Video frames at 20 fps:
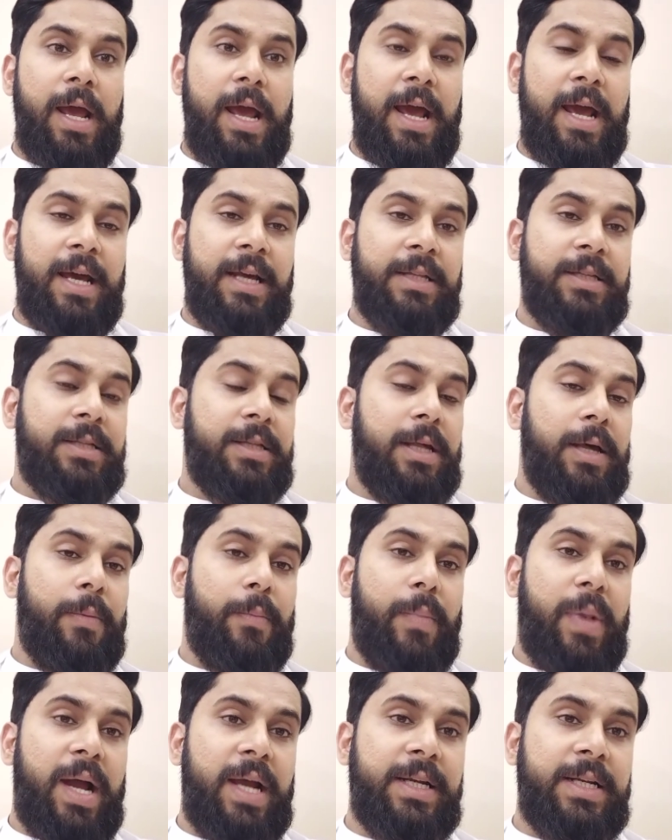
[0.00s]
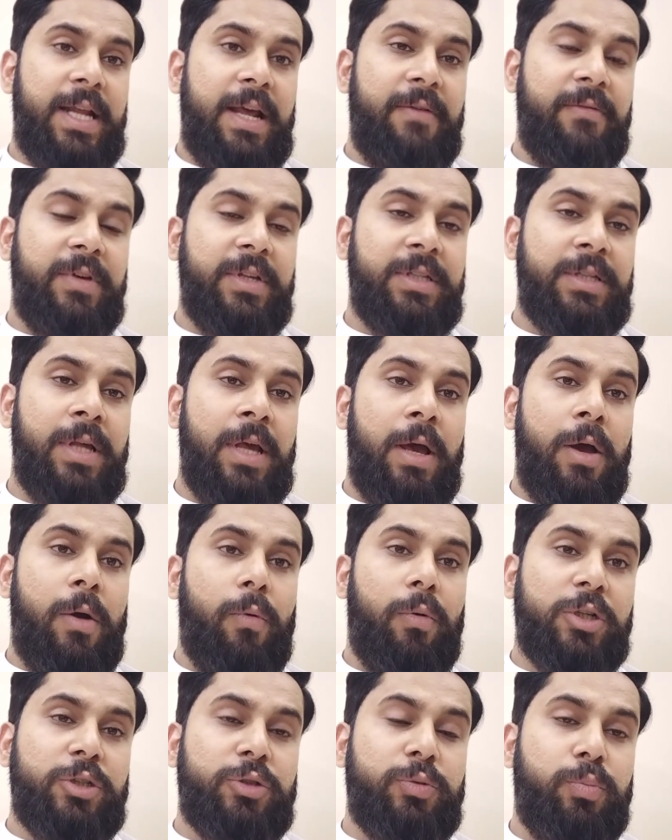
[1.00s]
as Mike Davies
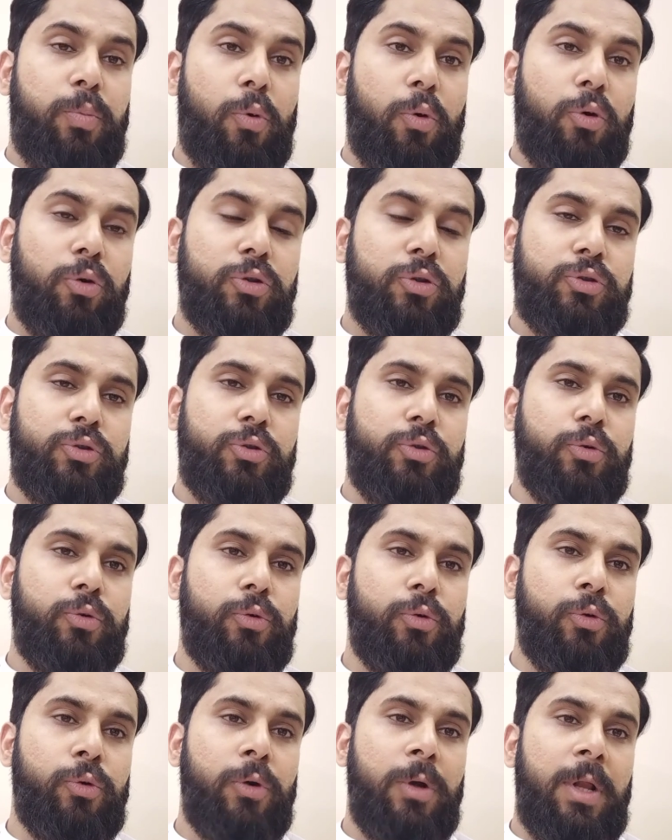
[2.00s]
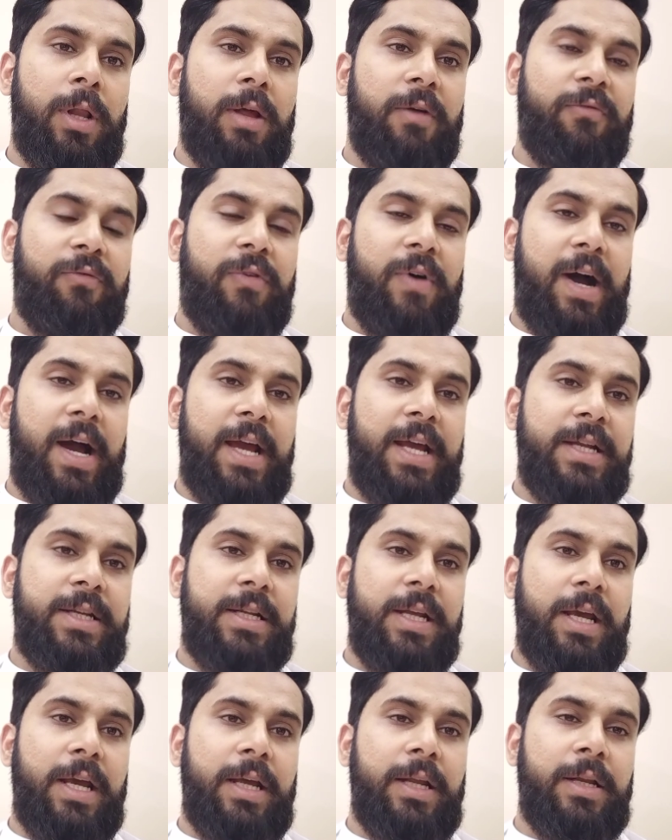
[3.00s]
was supposed to
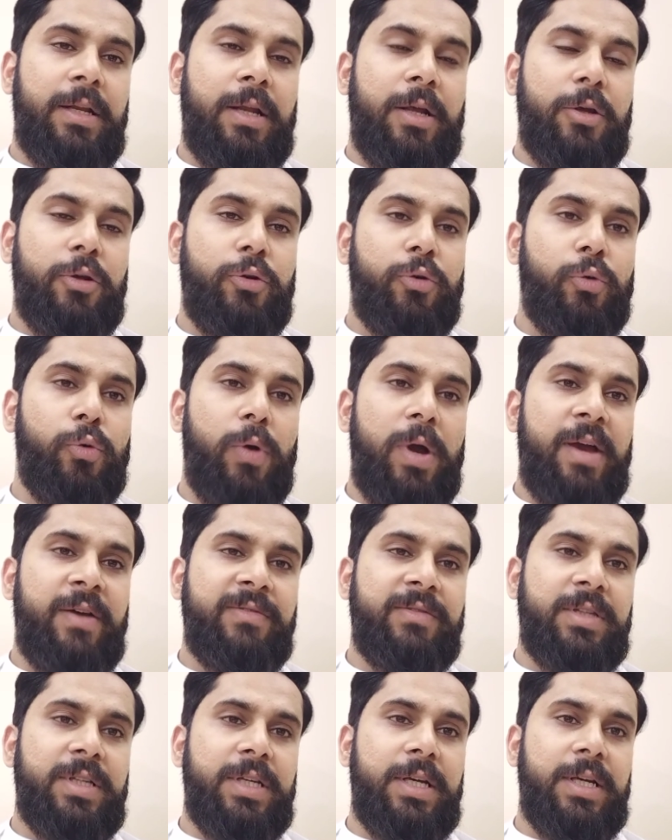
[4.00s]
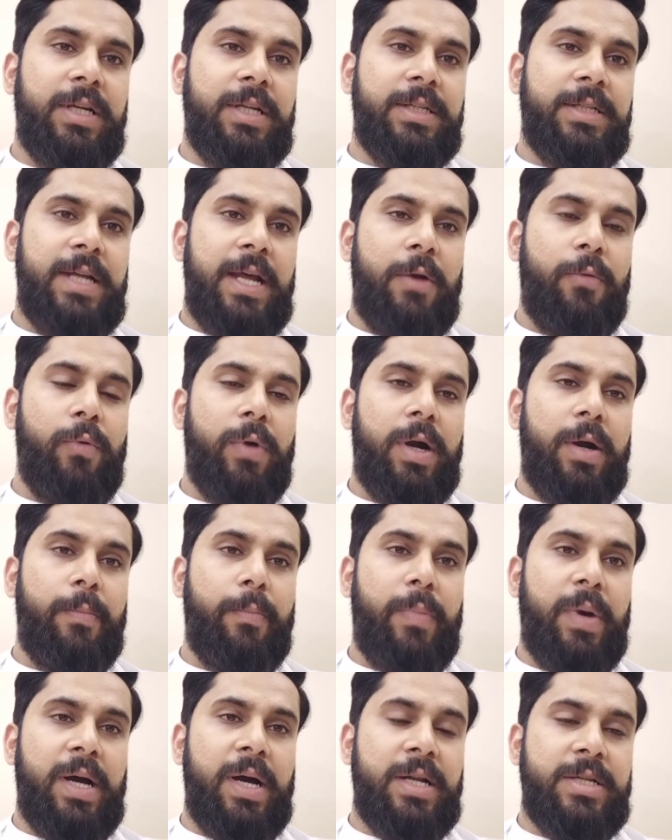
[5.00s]
fight in UFC Denver,
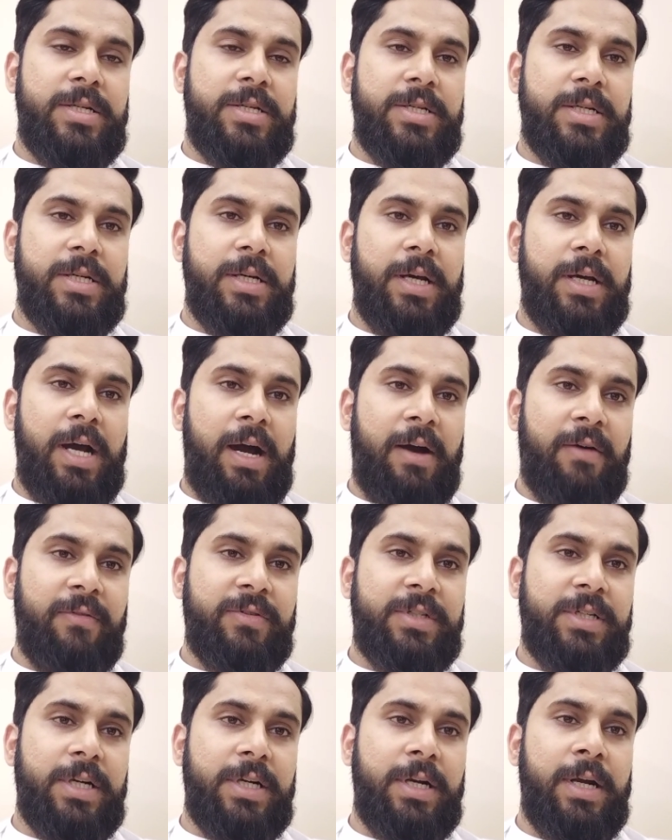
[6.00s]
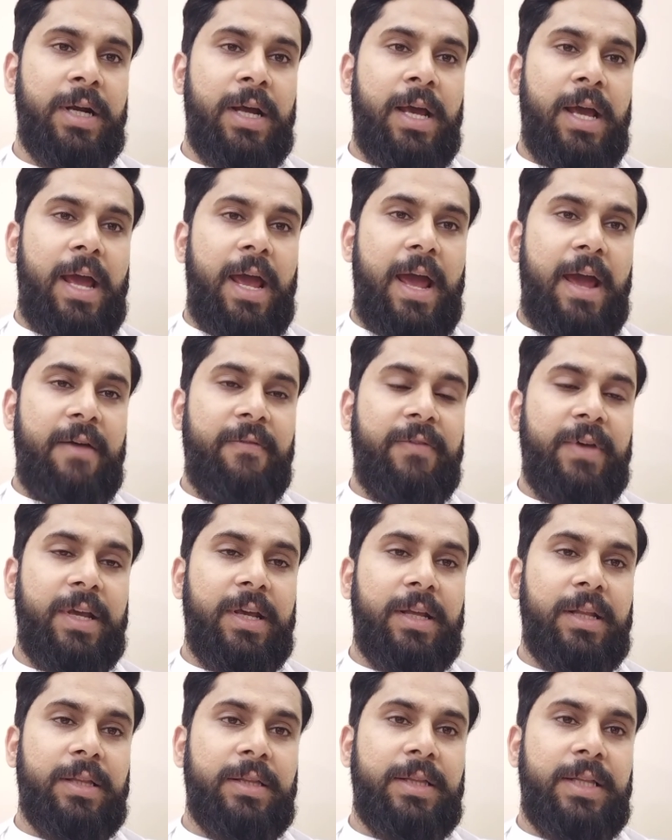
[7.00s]
but after
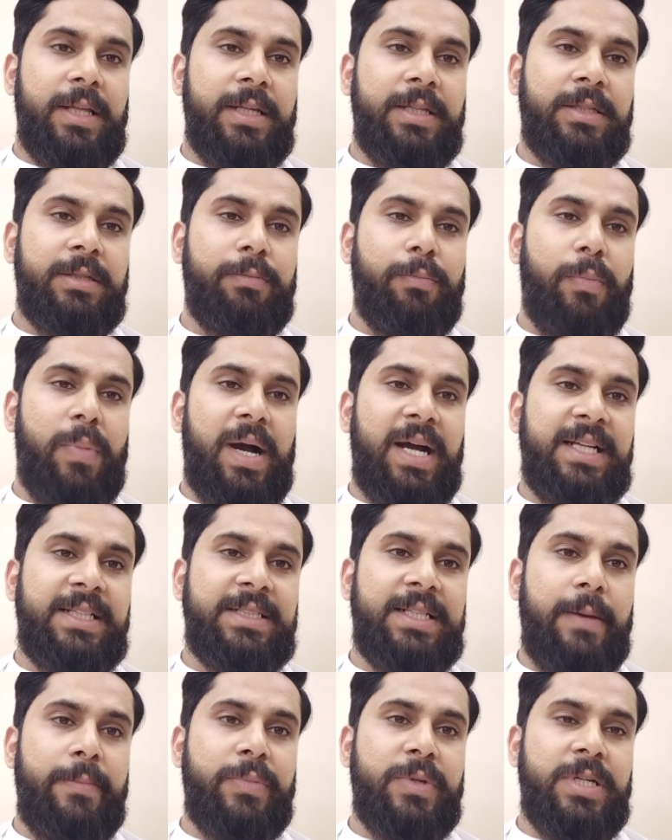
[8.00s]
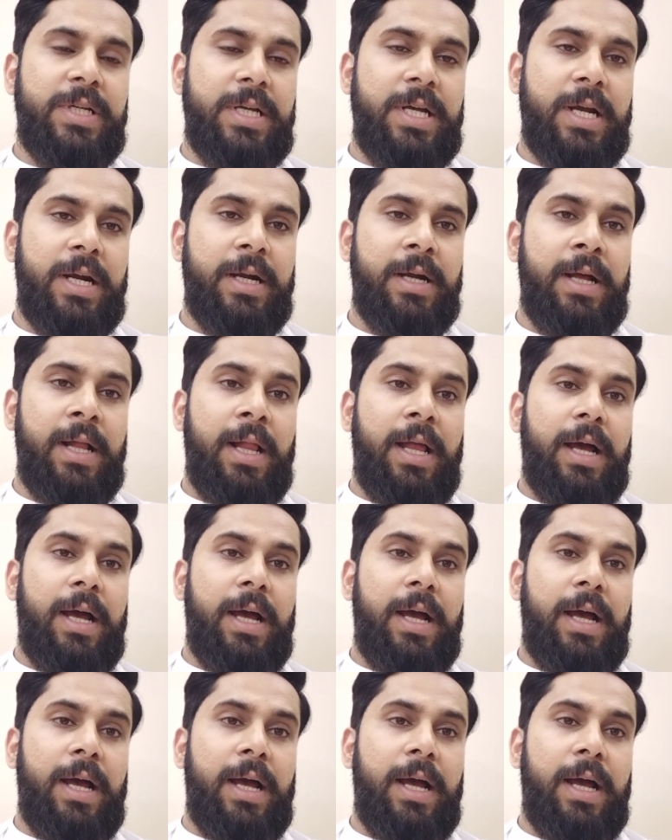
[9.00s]
having this bicep tear,